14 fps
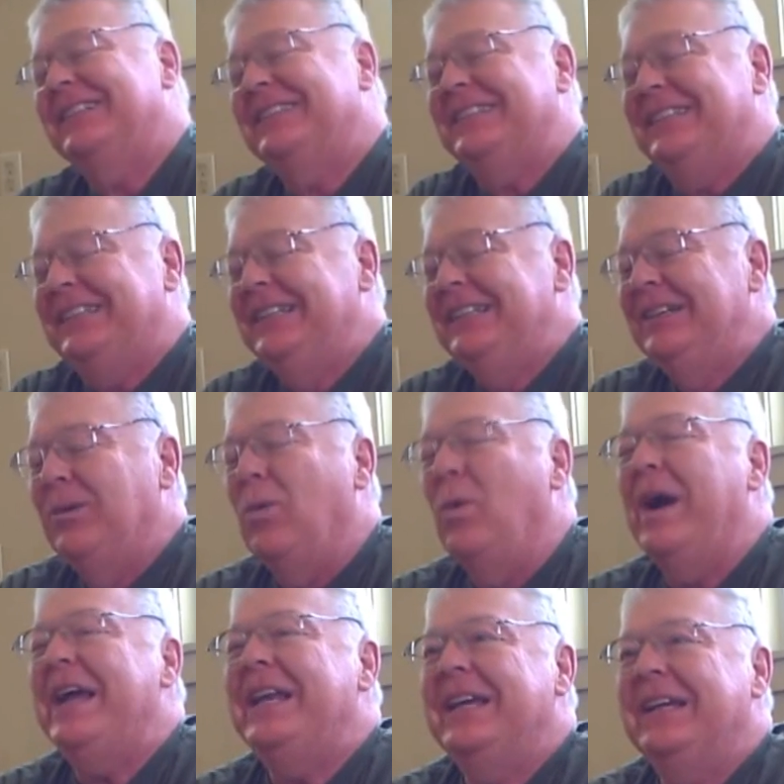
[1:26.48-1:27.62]
is a
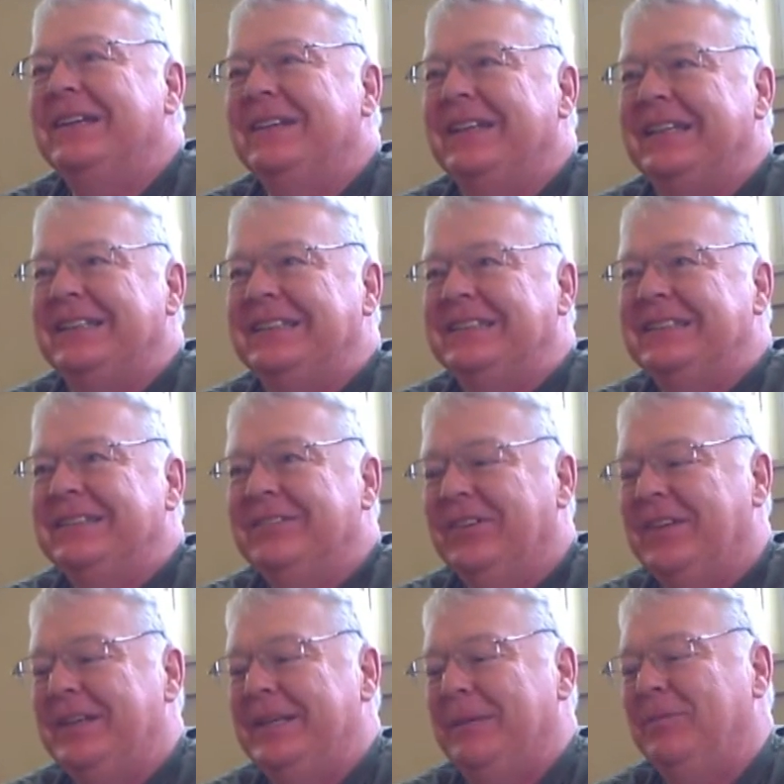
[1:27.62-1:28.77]
wide angle lens for
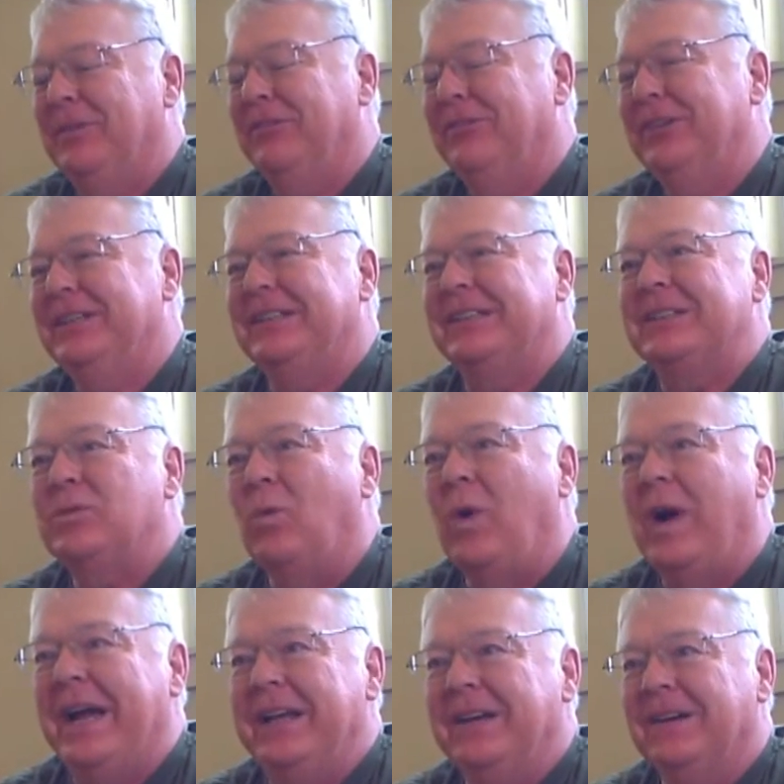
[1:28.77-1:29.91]
the depth of field. It's
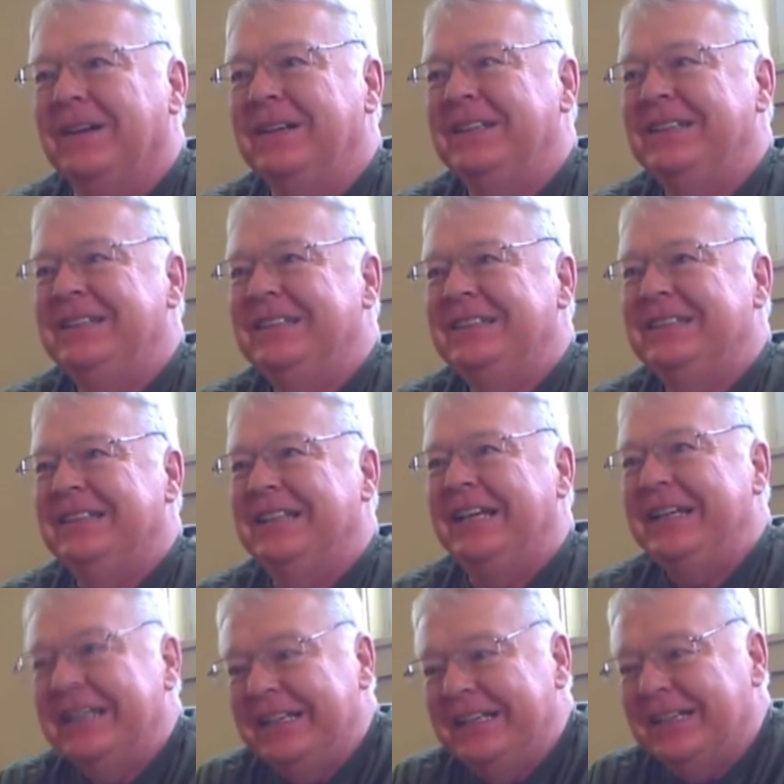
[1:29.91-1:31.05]
wider and
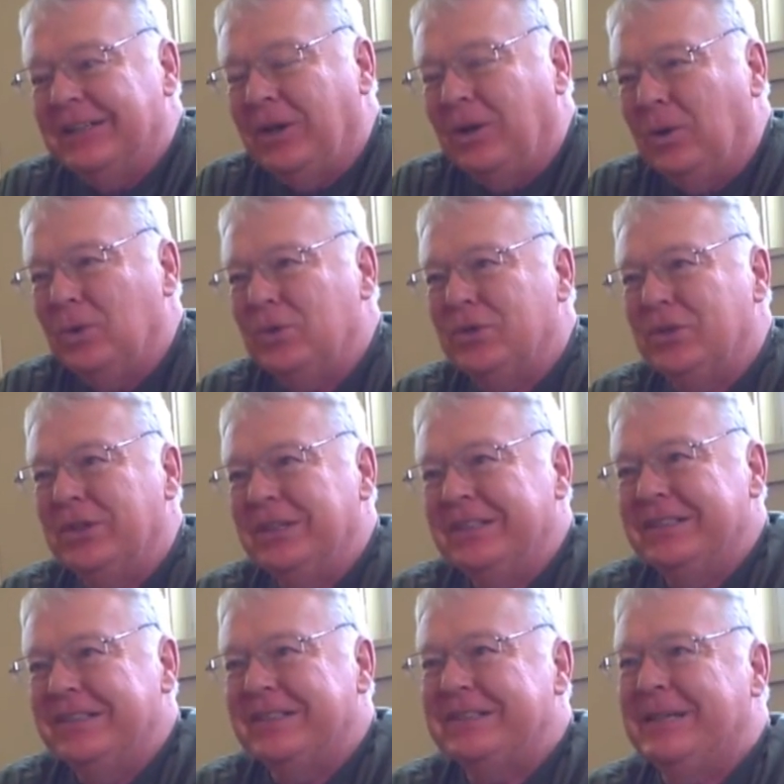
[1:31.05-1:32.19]
you can get closer
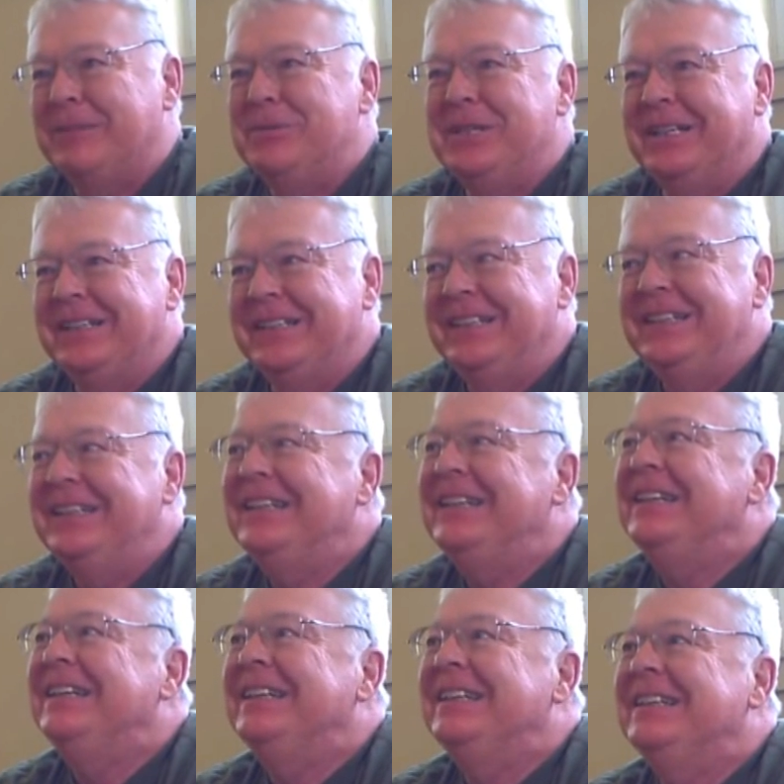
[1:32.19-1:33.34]
to the subject.
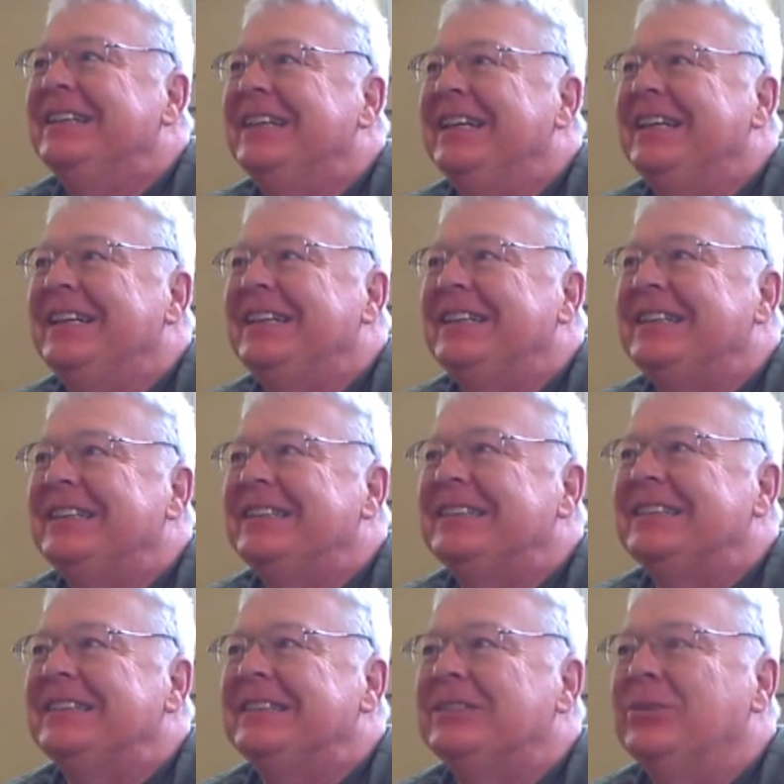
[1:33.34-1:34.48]

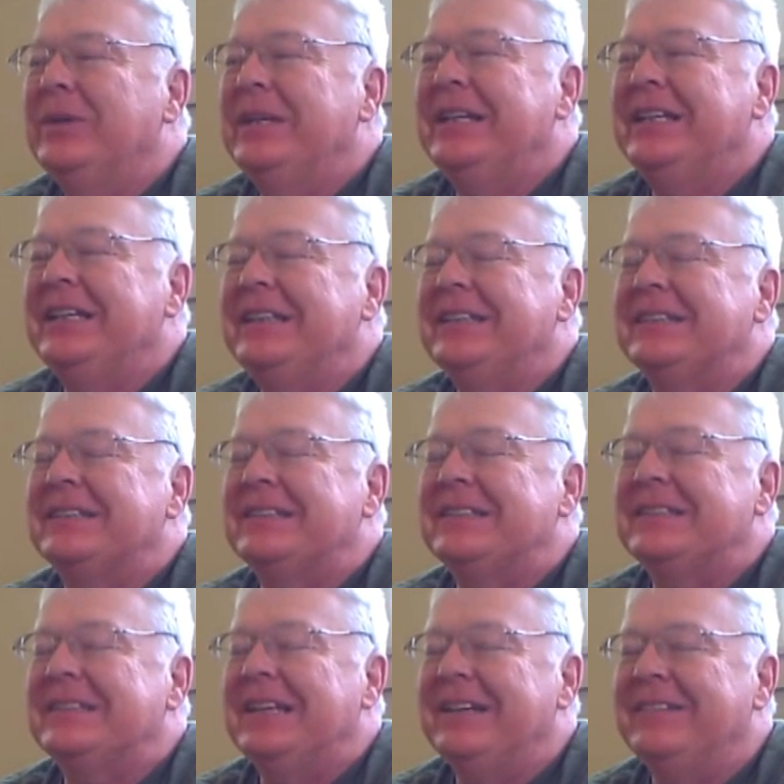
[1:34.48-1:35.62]
And the 28 to
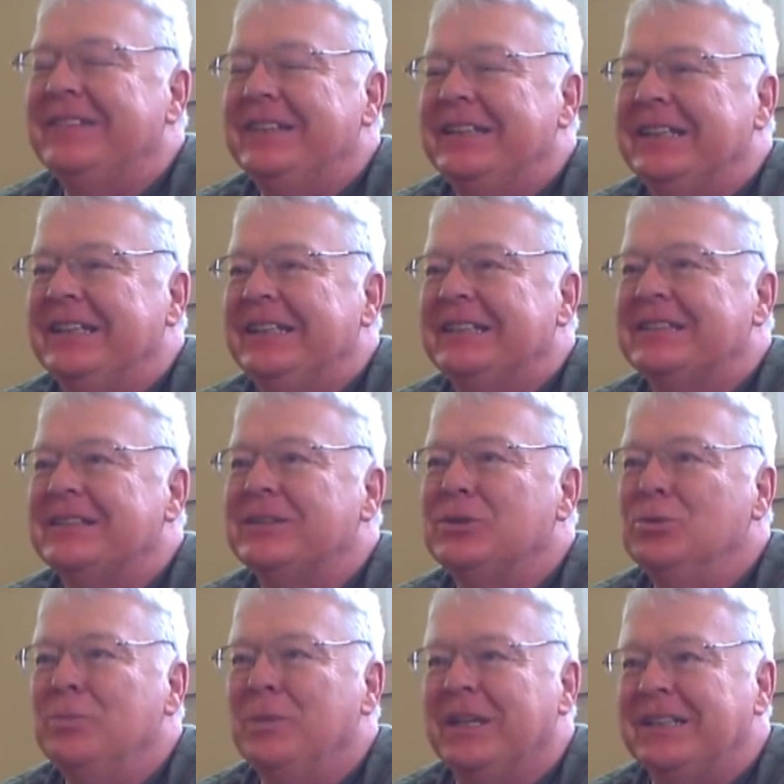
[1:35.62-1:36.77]
70 is a
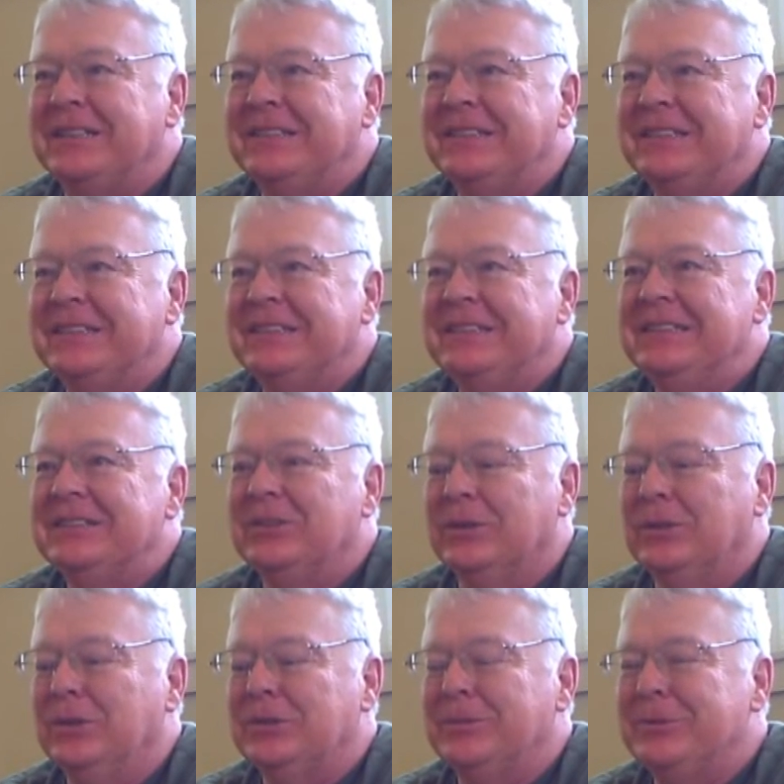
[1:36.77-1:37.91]
zoom lens, so it
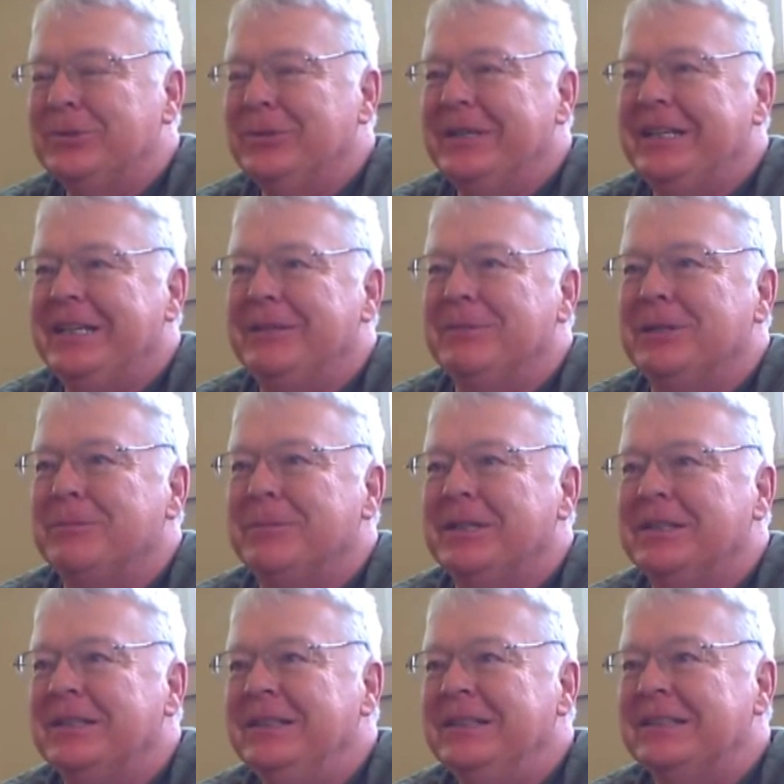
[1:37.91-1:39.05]
goes from 28
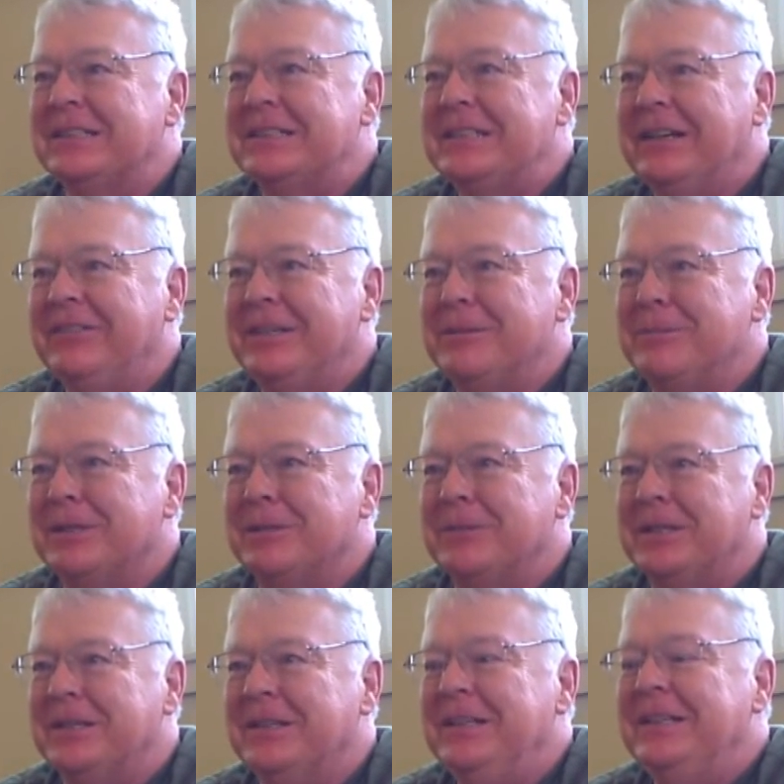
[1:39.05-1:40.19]
millimeter to 70
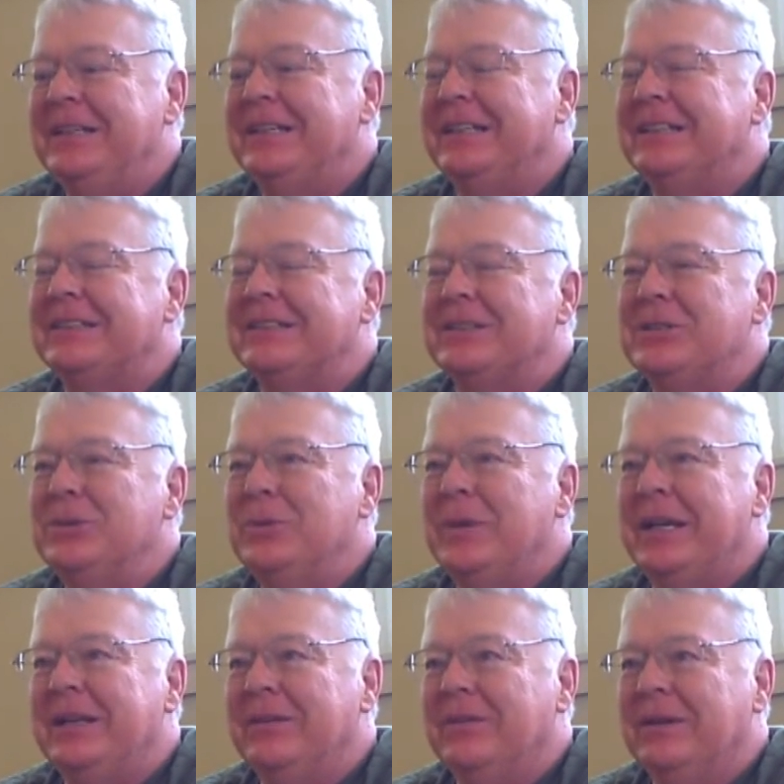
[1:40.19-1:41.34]
millimeter, and it's a
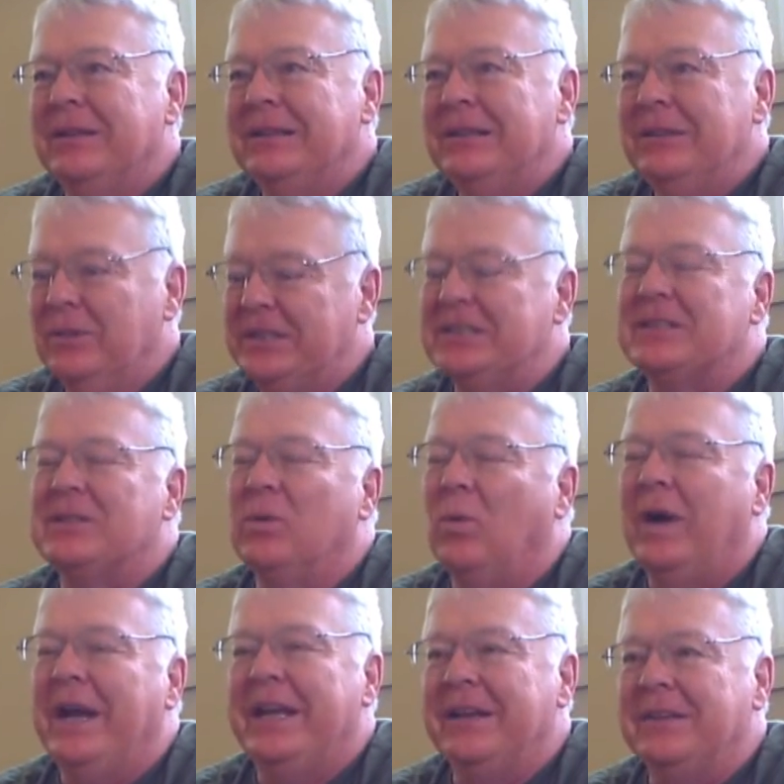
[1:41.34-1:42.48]
2.8, which is the
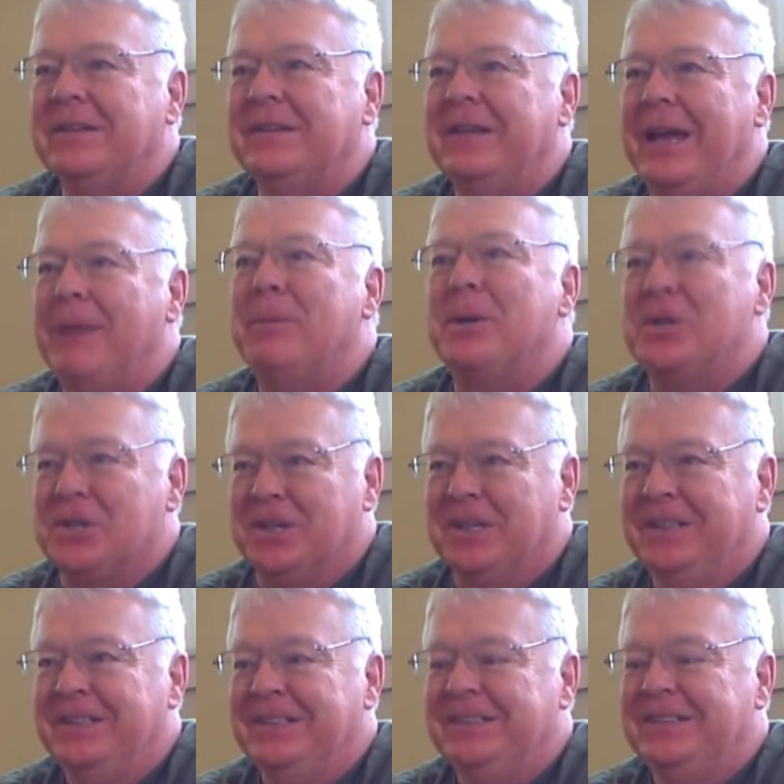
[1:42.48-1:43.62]
widest aperture
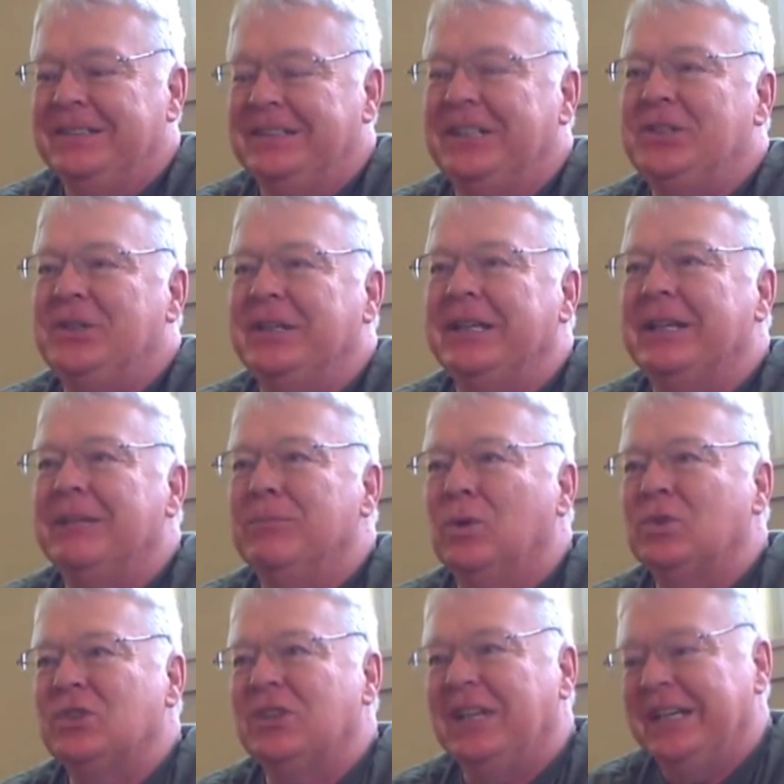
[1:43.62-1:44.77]
that you can get
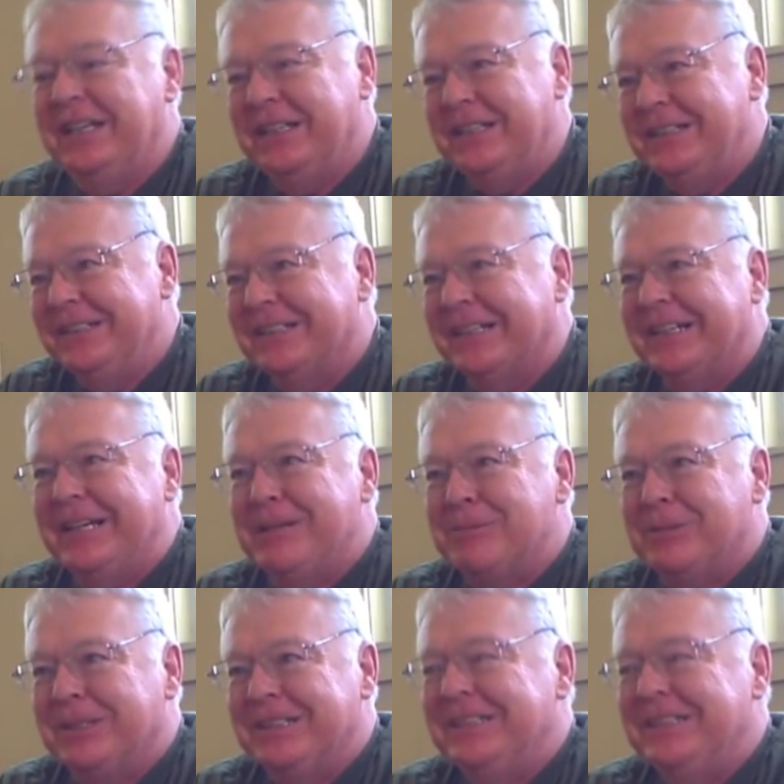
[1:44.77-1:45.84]
most light into your camera.